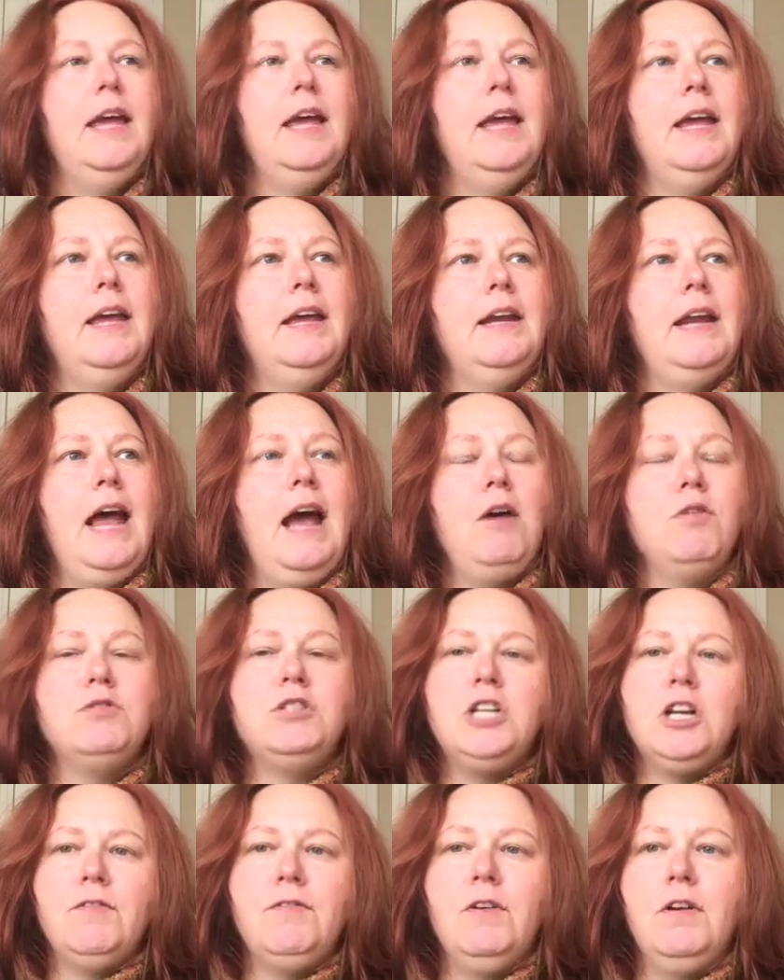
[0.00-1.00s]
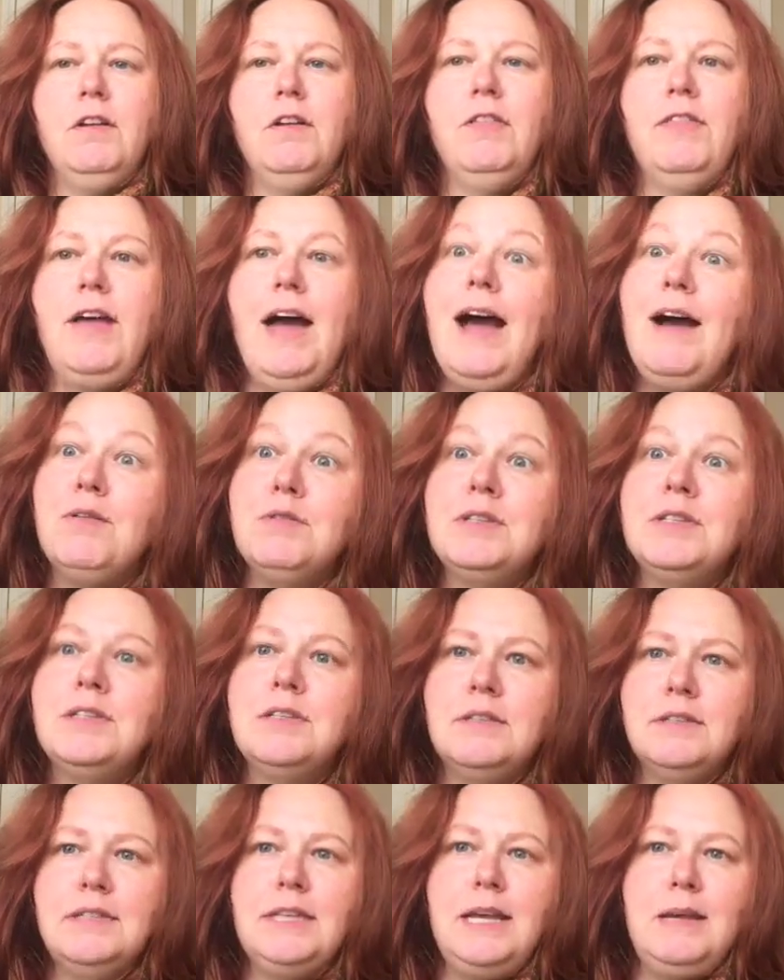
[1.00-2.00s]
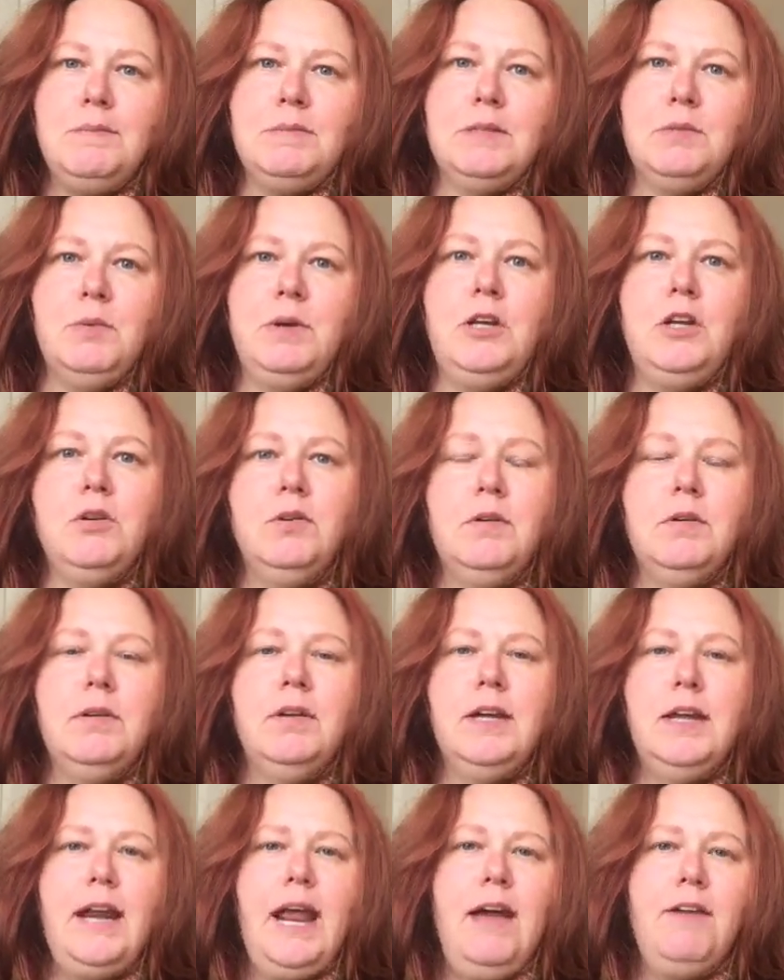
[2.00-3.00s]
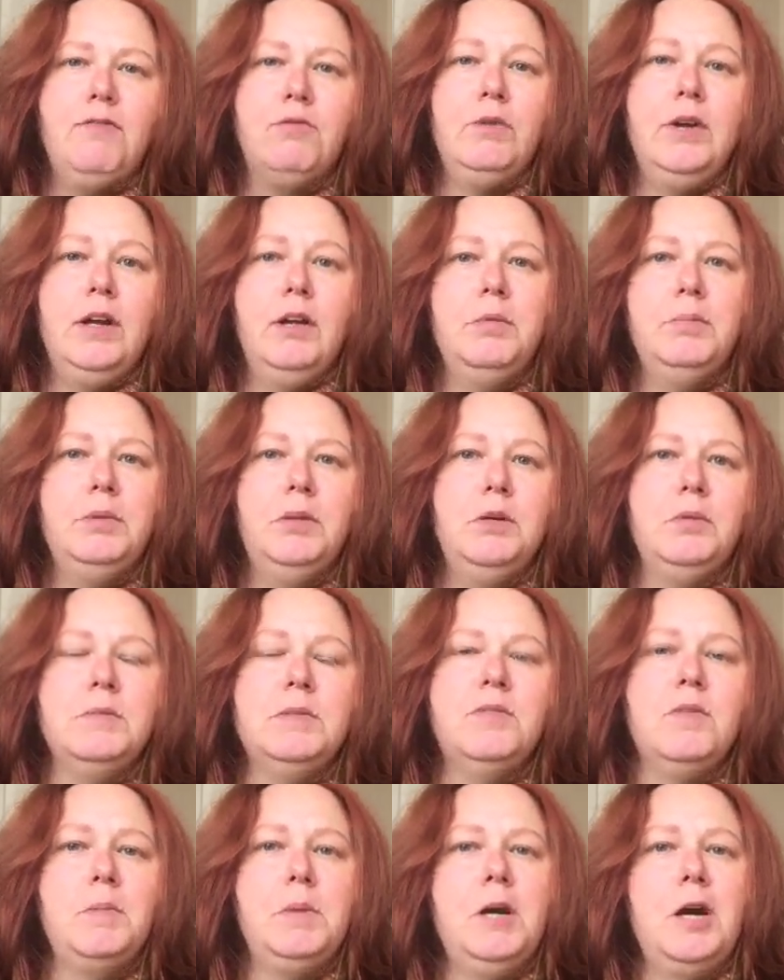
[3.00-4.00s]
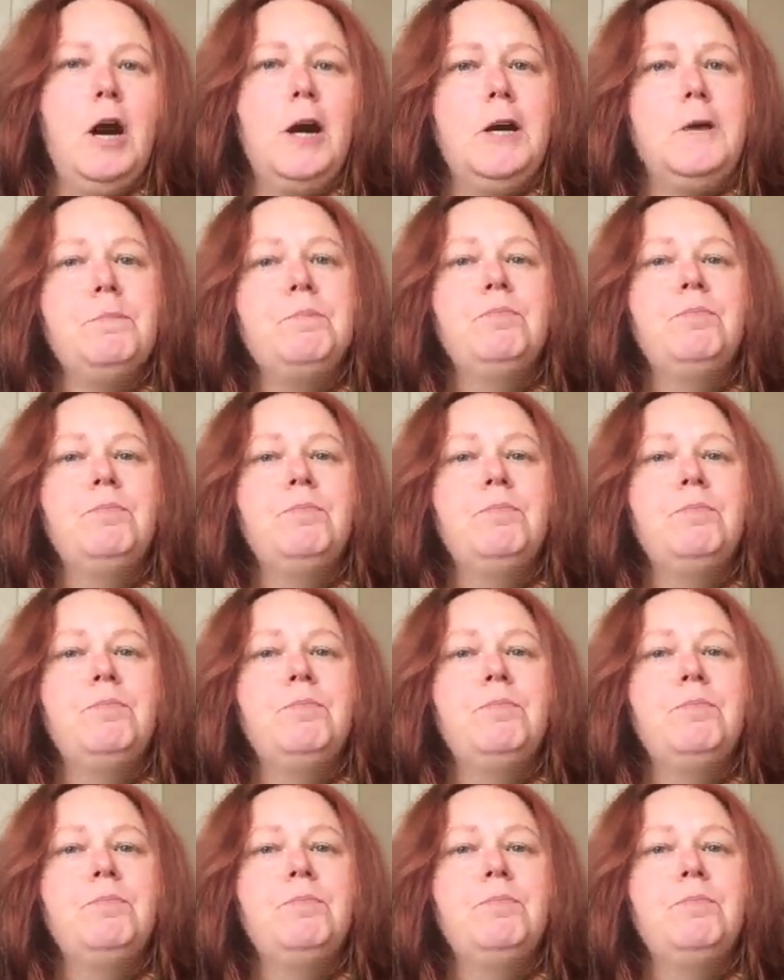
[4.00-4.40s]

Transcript: in how cheerful the house seems when you can have real blooms from your garden.